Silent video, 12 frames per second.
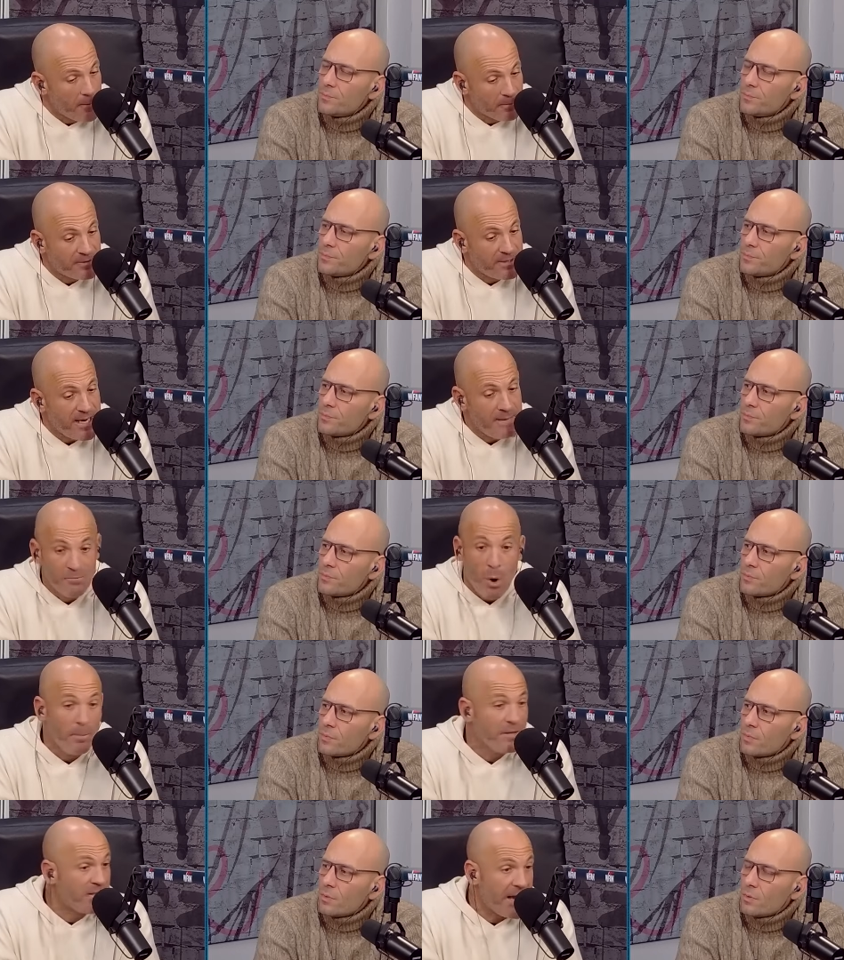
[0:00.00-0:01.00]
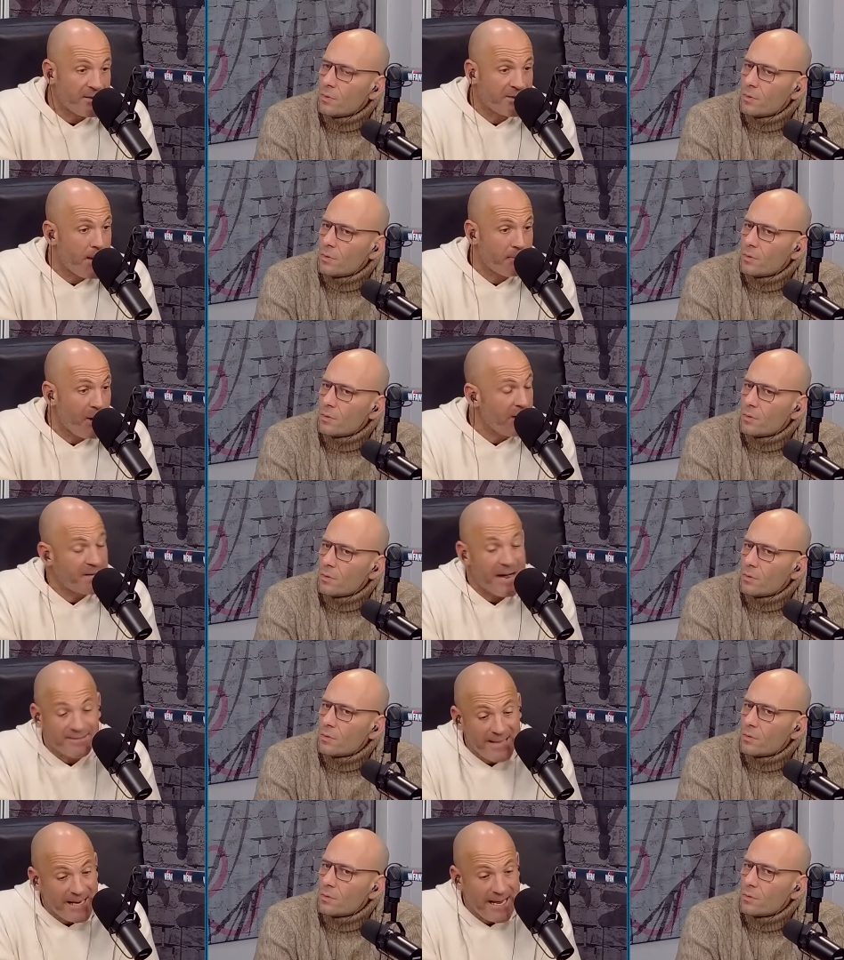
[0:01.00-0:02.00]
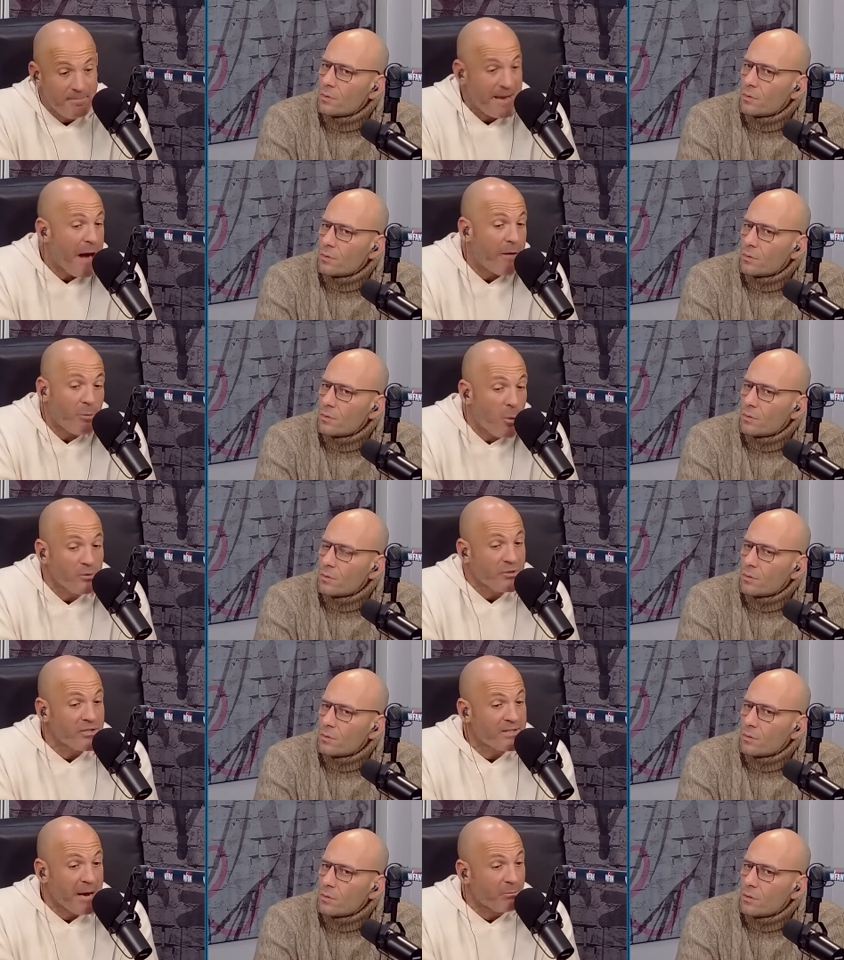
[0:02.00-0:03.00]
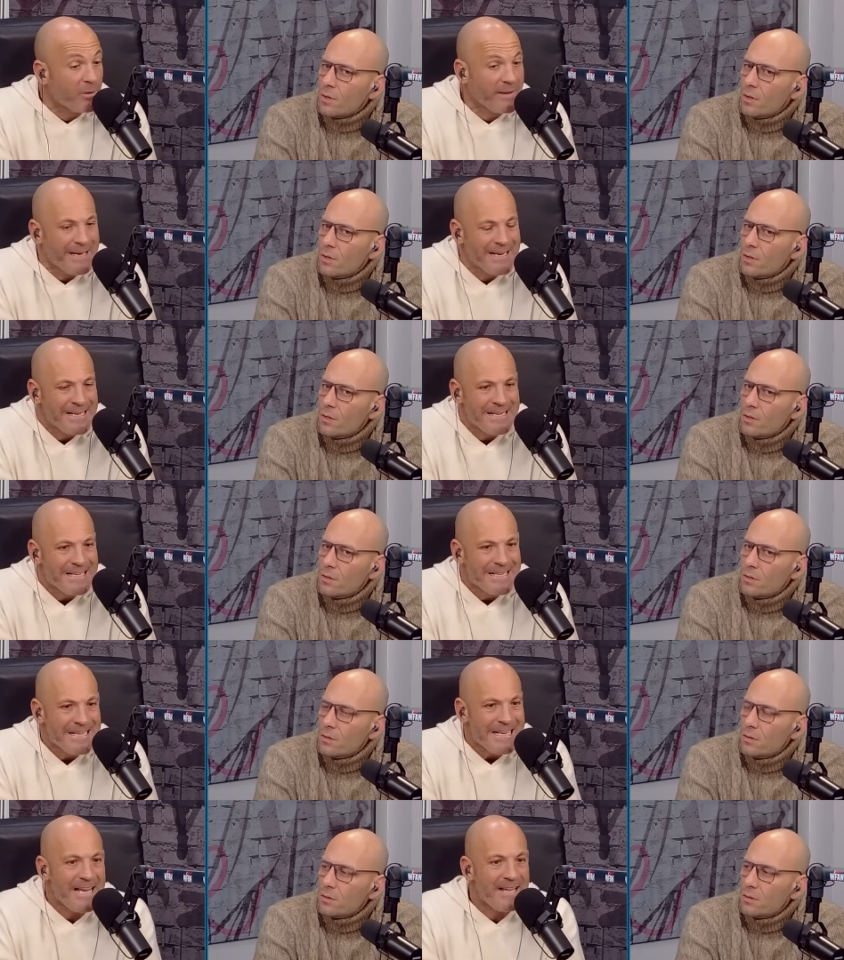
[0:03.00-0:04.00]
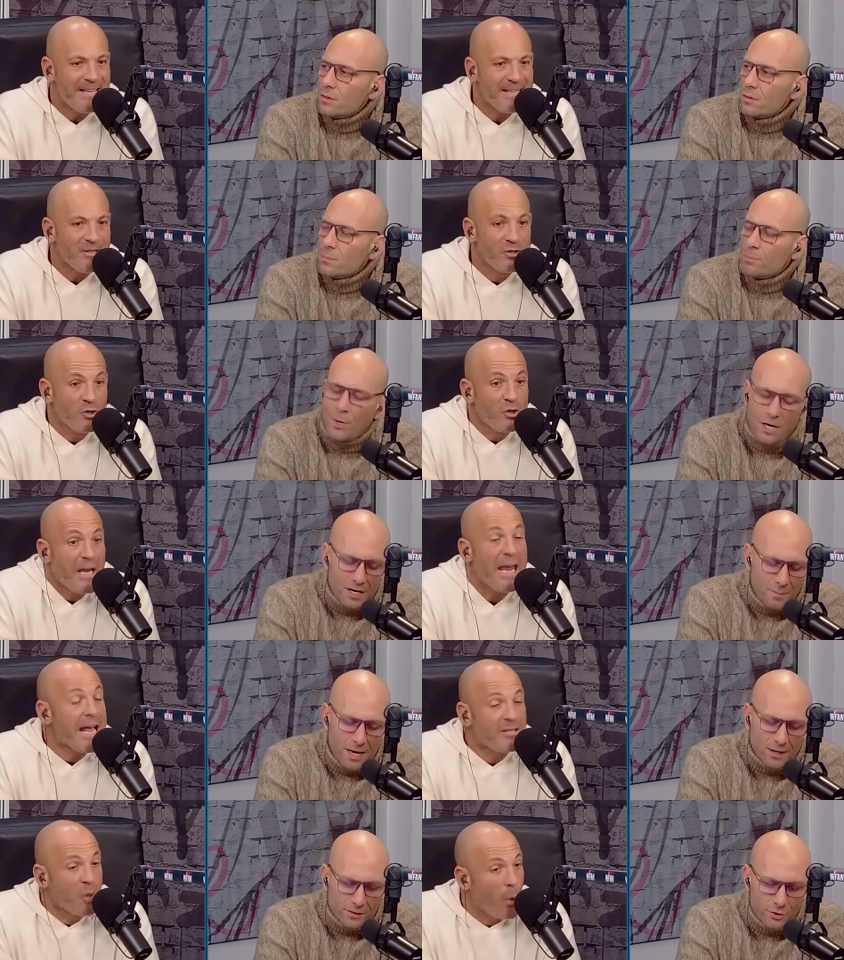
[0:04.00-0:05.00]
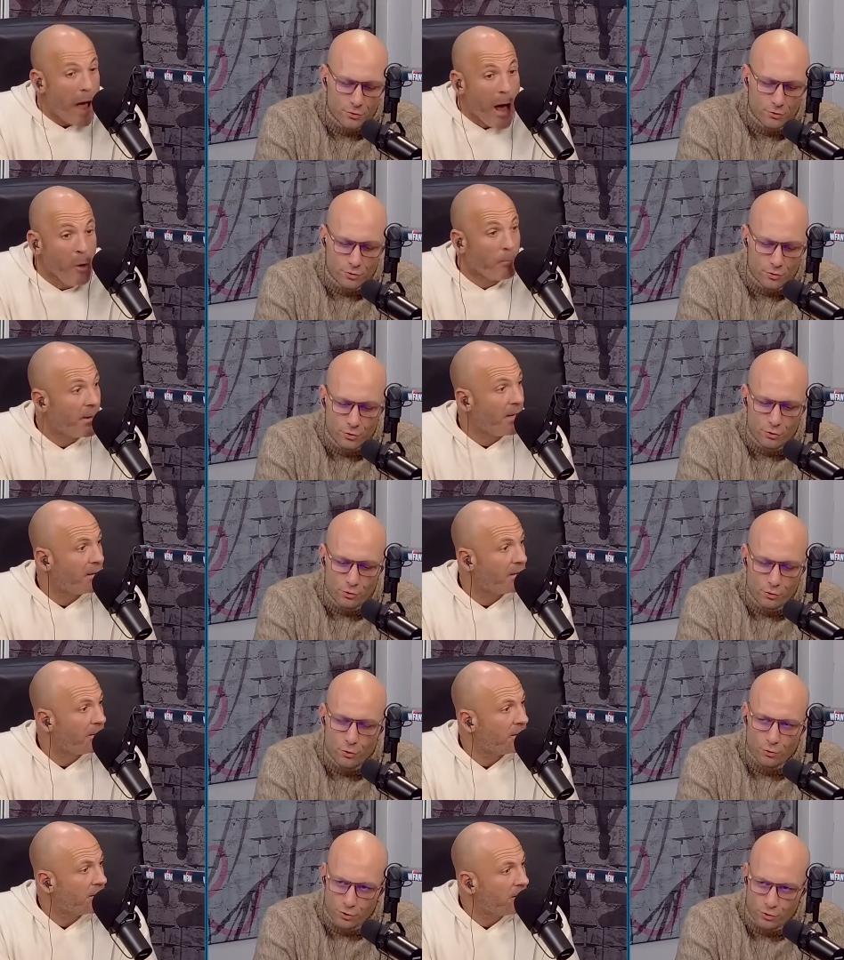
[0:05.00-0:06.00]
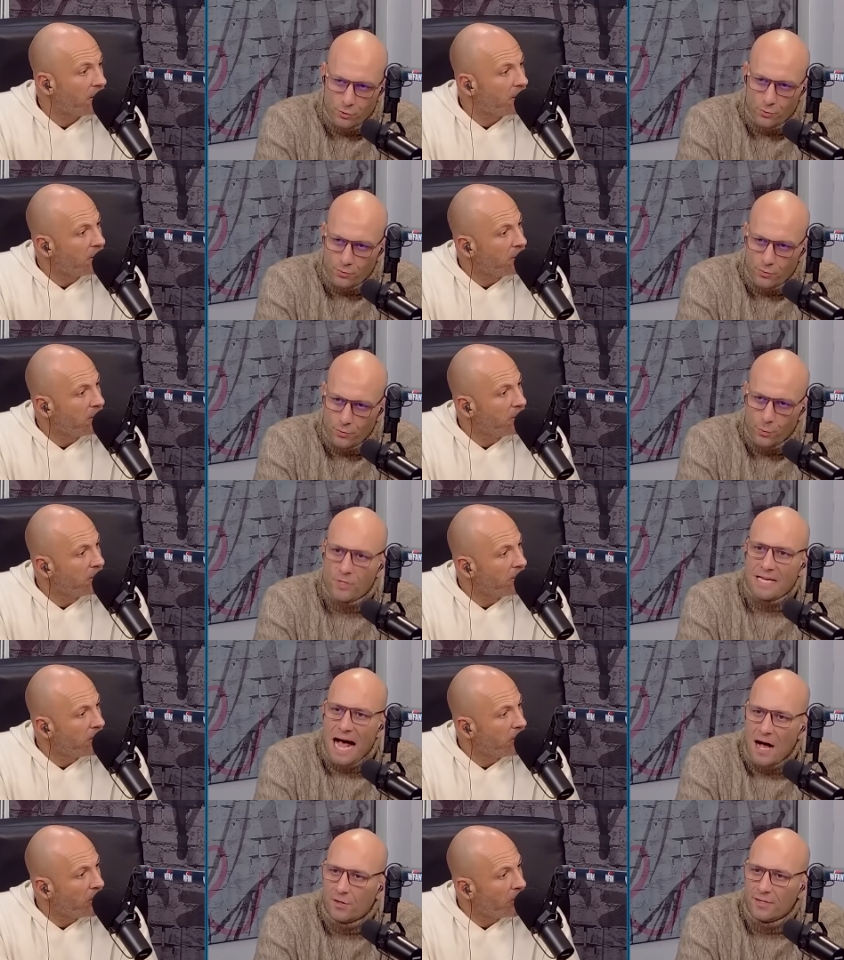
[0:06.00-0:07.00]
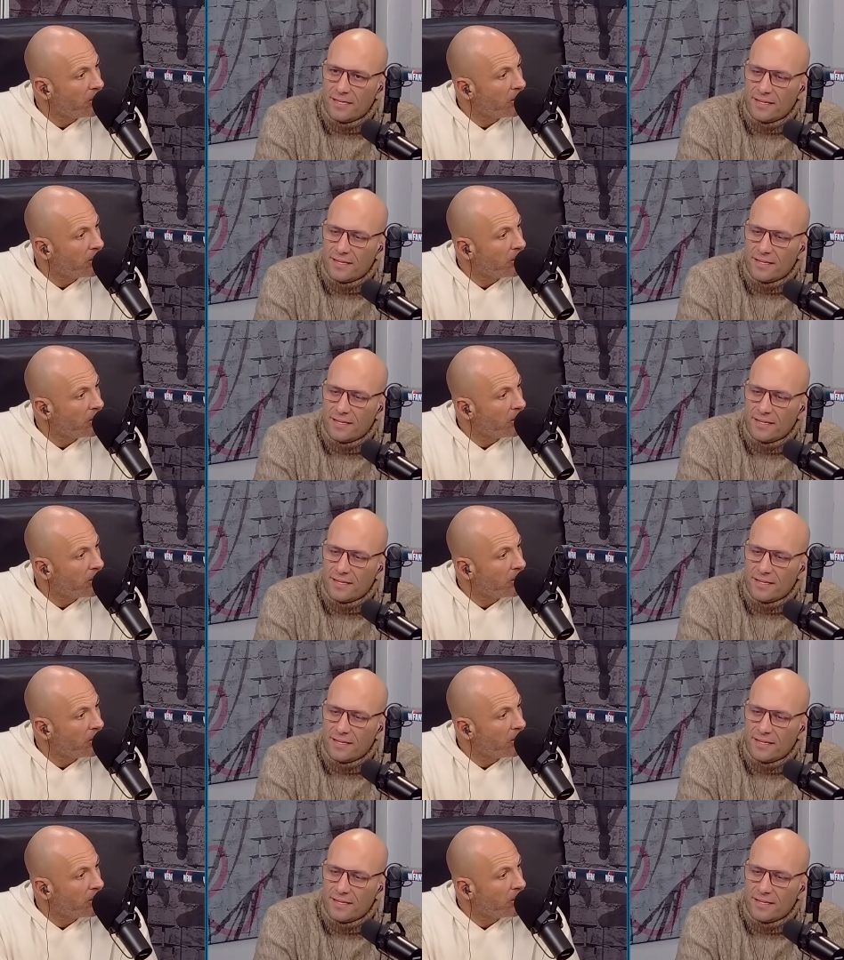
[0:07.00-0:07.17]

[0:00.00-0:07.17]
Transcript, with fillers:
Speaker 1: teamed. Nobody's getting separation outside of him. Garrett Wilson's not really. He, but come he has on. no you, help.
Speaker 2: You, you know the truth. The reality